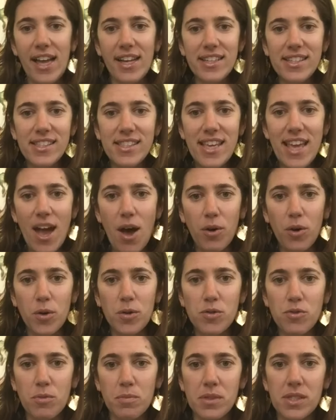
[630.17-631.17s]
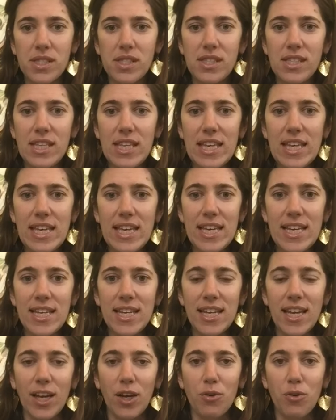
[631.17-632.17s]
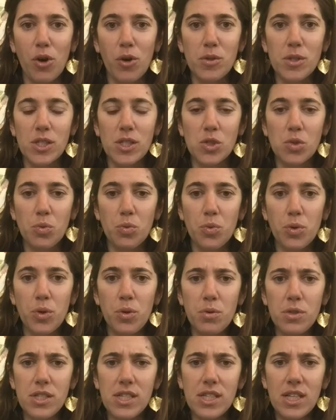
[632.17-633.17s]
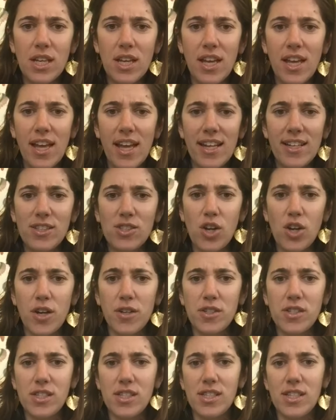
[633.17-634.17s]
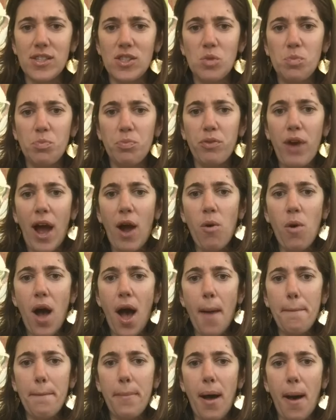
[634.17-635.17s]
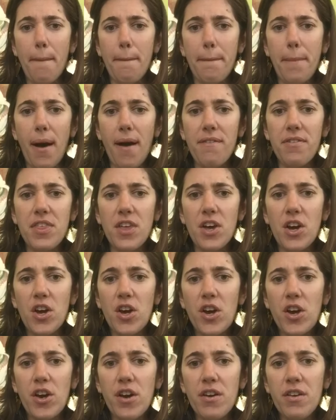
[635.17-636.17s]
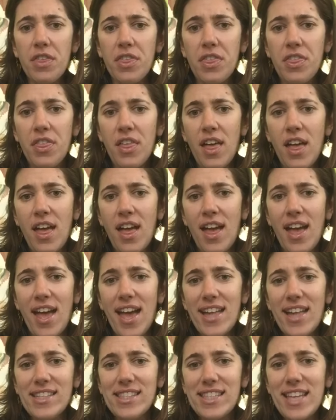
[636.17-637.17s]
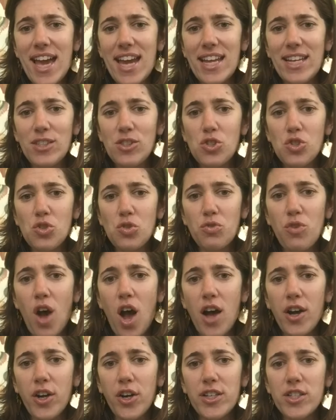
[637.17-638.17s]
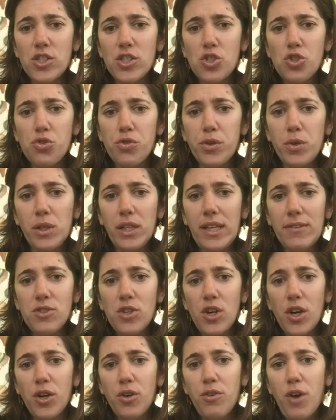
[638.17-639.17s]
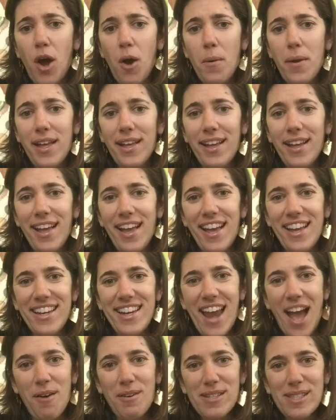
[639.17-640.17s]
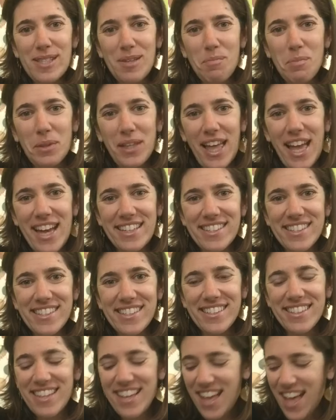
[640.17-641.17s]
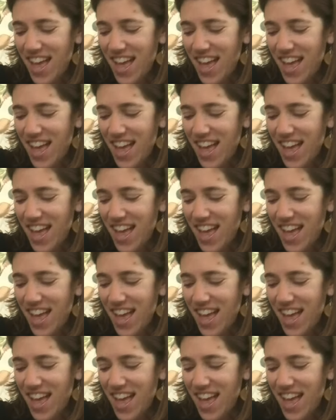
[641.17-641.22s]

You see how it goes from seed, it grows its root, it starts to sprout up above the earth. It's getting stronger, its true leaves are growing, and now it's a plant.